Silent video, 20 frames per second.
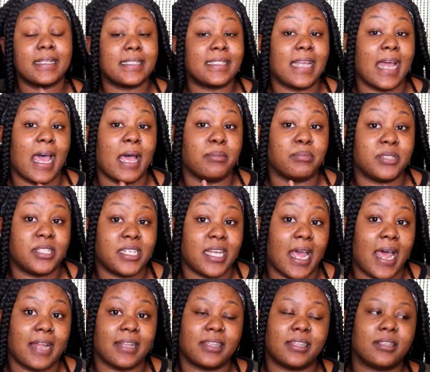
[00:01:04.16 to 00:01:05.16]

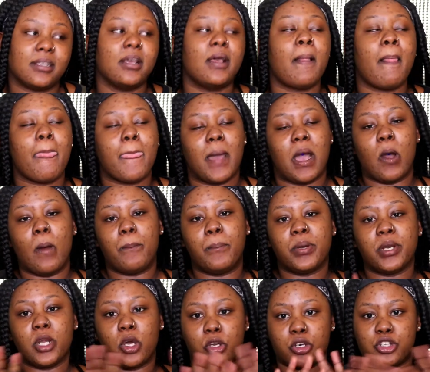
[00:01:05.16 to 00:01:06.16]
Snapchat. I'll
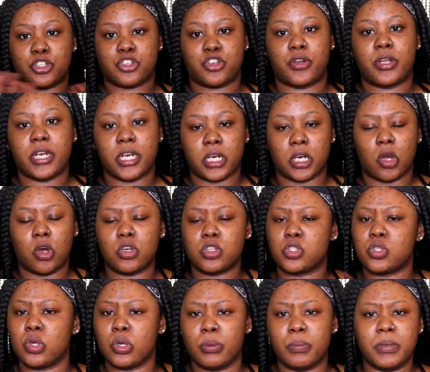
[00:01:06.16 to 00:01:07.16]
put it on the screen. And
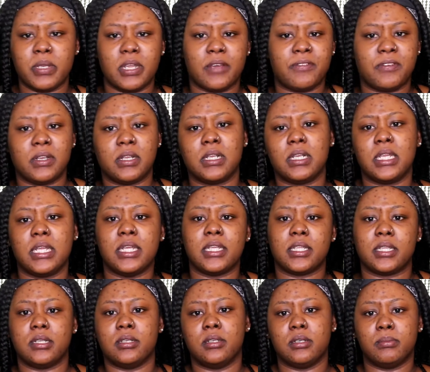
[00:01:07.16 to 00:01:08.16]
also, it'll be definitely linked
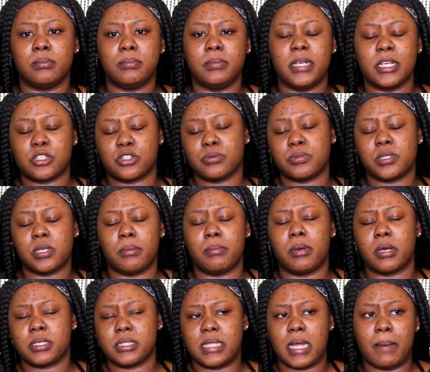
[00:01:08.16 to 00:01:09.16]
in the description
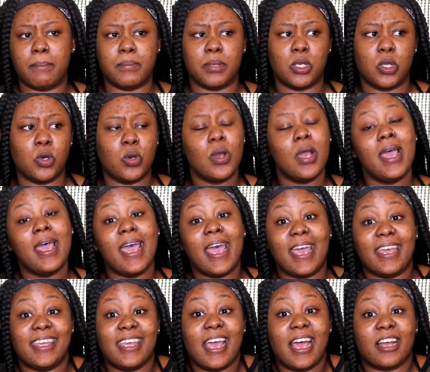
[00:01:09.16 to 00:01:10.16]
box down below.
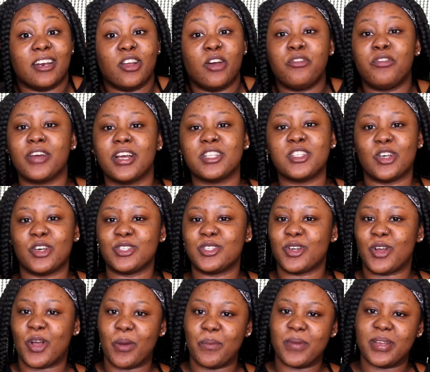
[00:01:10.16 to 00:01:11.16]
And yeah, don't forget to also
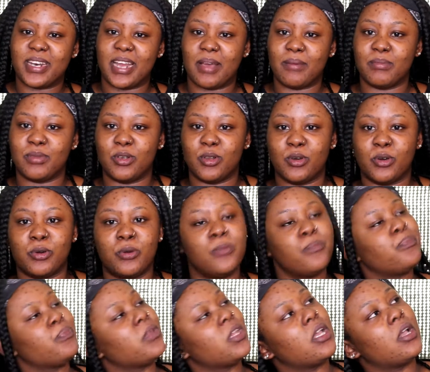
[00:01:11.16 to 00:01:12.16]
comment down below
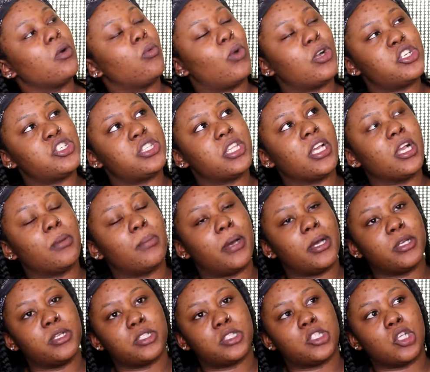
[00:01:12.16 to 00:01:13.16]
what you think
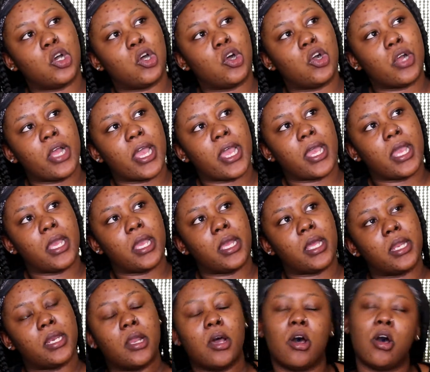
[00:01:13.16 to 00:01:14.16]
about the song.
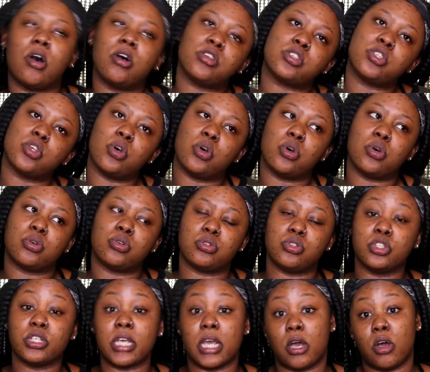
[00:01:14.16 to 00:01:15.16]
And also,
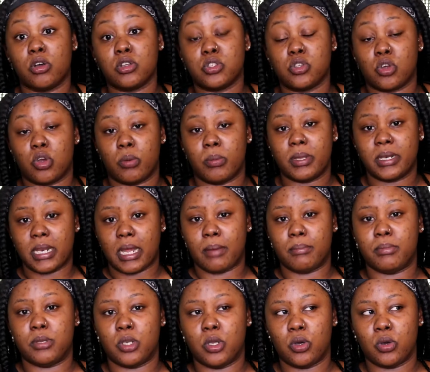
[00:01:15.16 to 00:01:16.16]
you can also comment down
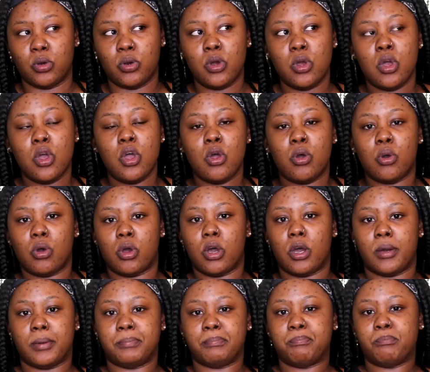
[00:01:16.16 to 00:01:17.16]
below
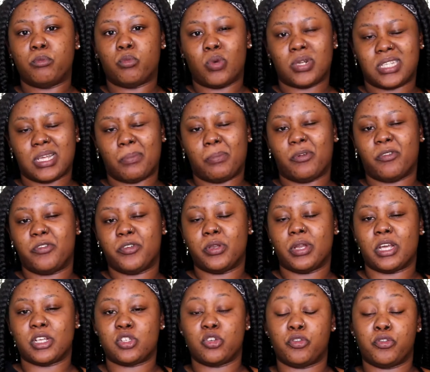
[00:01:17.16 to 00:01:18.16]
what type of video
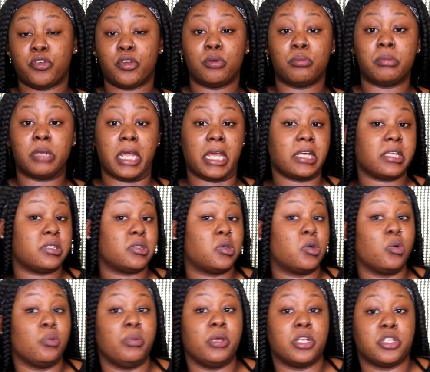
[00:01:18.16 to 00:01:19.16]
I should film next.
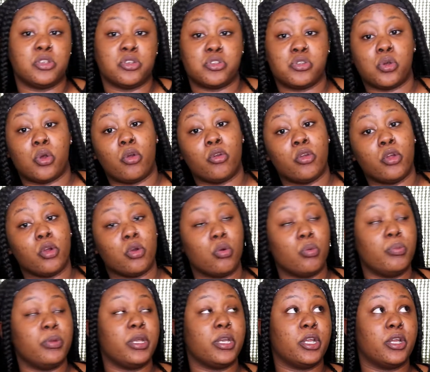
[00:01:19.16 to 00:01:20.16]
Could be a tutorial, could
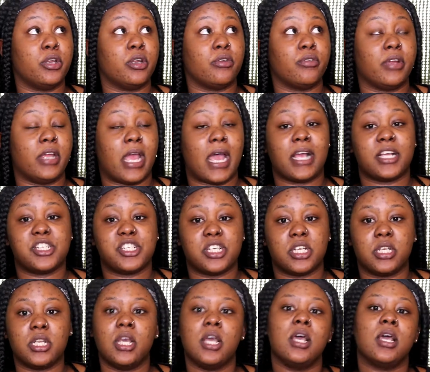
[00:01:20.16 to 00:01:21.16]
be another
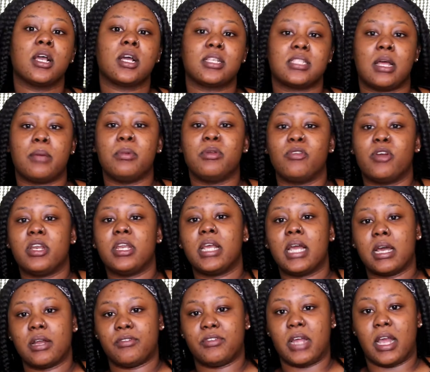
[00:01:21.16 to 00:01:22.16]
reaction, because I've been running
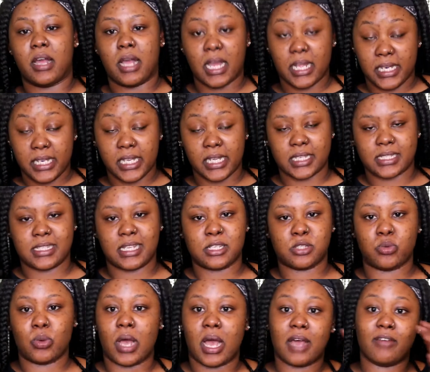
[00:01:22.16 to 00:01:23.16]
out of ideas. That's
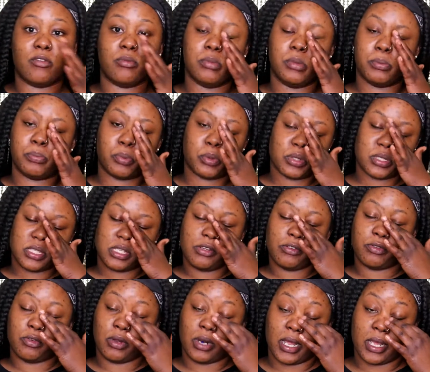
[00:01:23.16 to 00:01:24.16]
why I haven't been posting
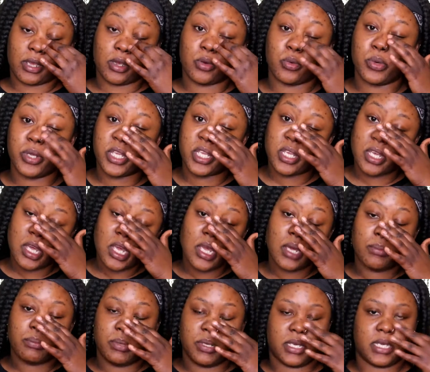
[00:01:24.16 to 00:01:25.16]
for like a week,
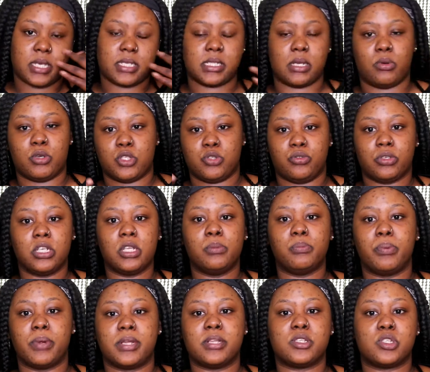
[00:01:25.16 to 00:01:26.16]
because I was really
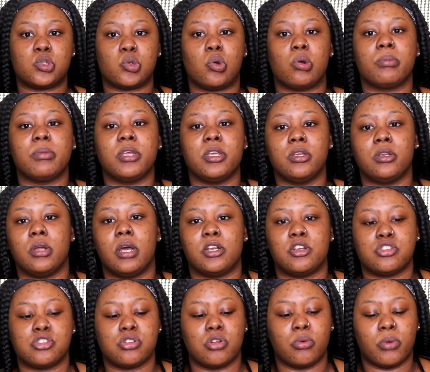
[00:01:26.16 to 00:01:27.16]
brainstorming, you know. I
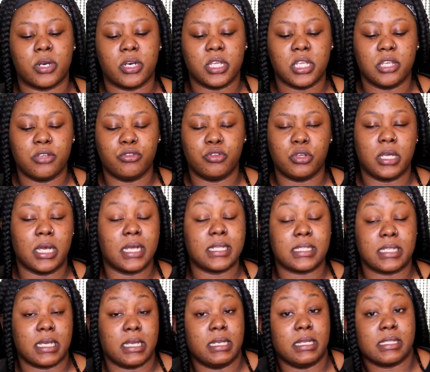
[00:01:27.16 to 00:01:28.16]
just don't want to give you guys
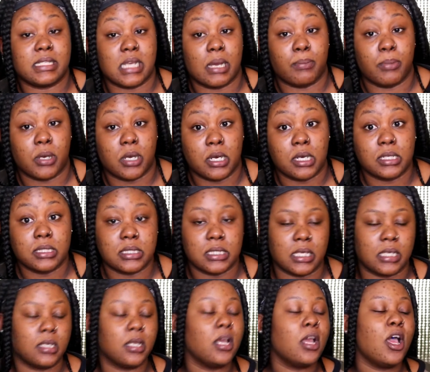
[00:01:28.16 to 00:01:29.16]
any type of content.